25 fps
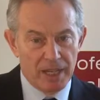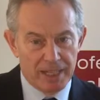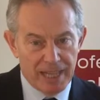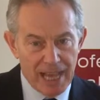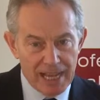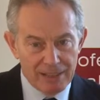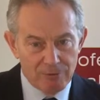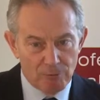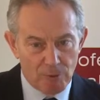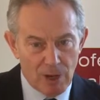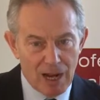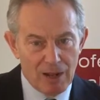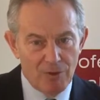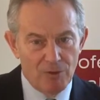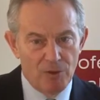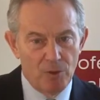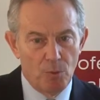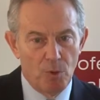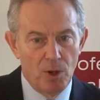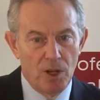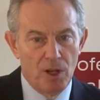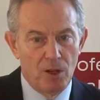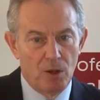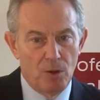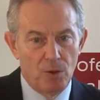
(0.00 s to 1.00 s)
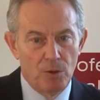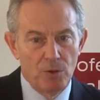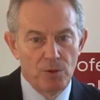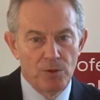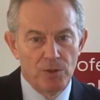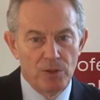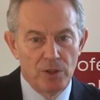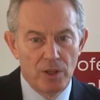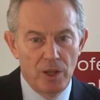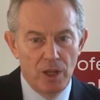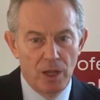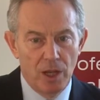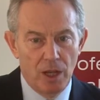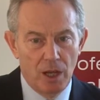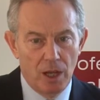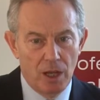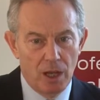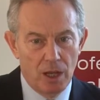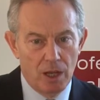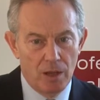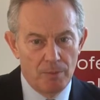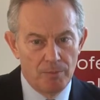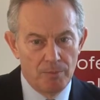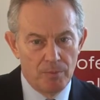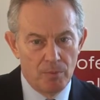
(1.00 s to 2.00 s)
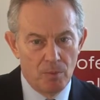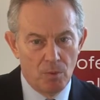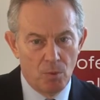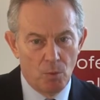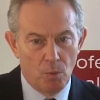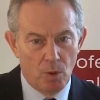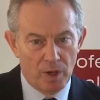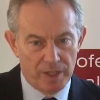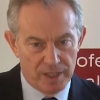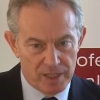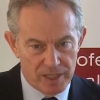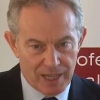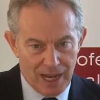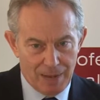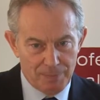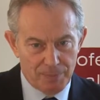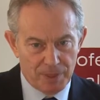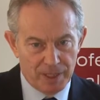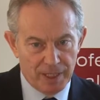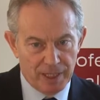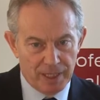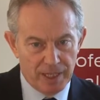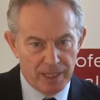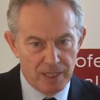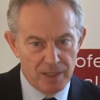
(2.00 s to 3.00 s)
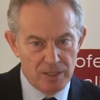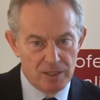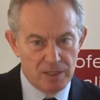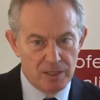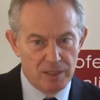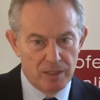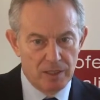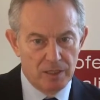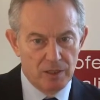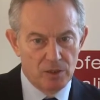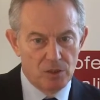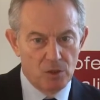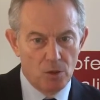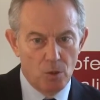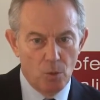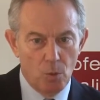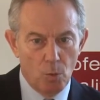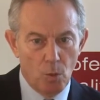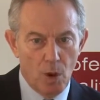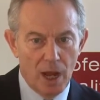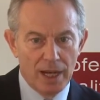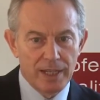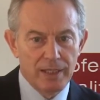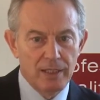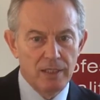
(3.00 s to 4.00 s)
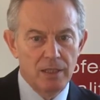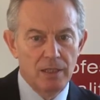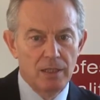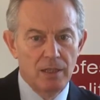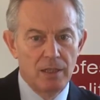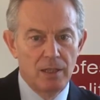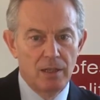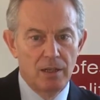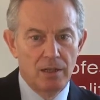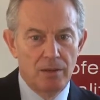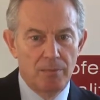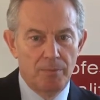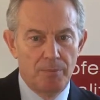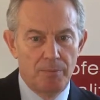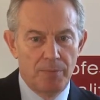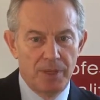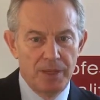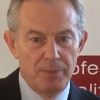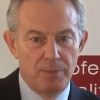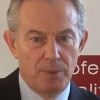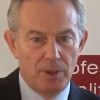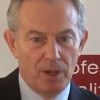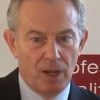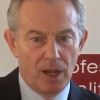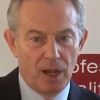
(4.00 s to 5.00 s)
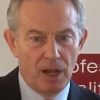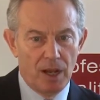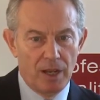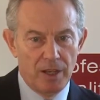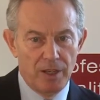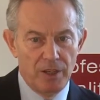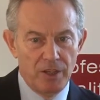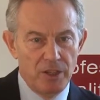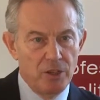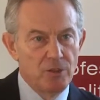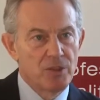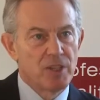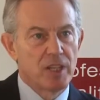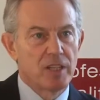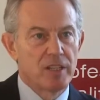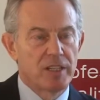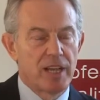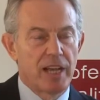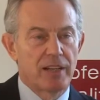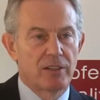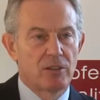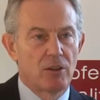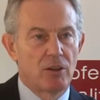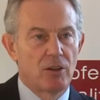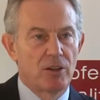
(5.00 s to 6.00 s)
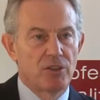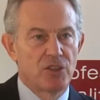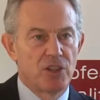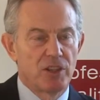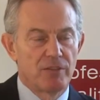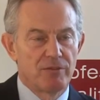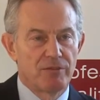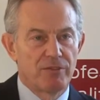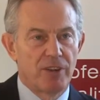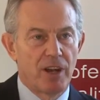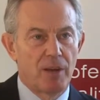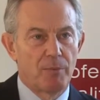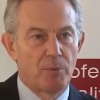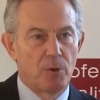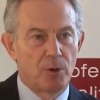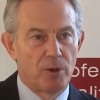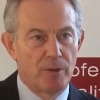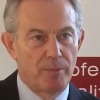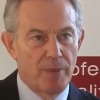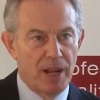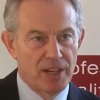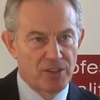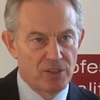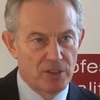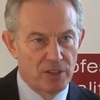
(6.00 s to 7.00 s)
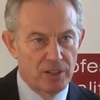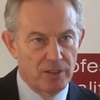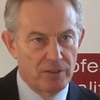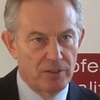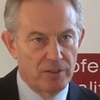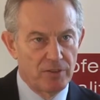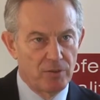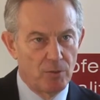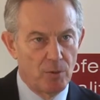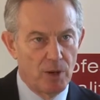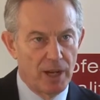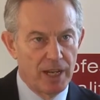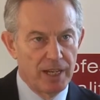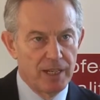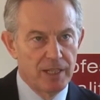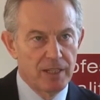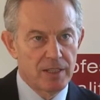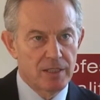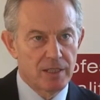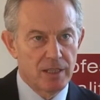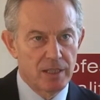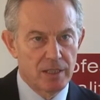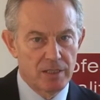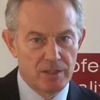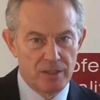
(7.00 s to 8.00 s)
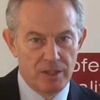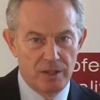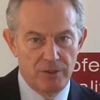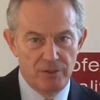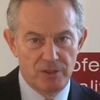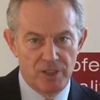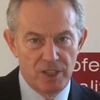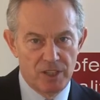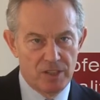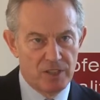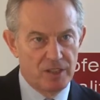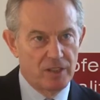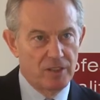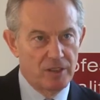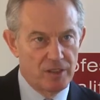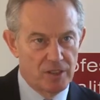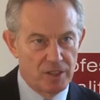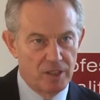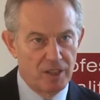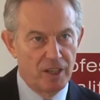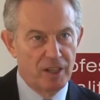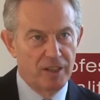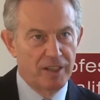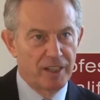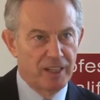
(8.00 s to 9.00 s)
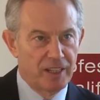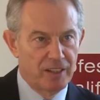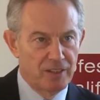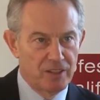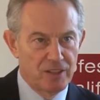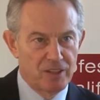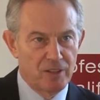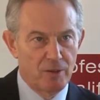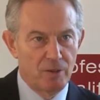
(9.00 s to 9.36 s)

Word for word: again, round the world, um, what is happening is that one, people are using technology in far more imaginative ways, so distance learning and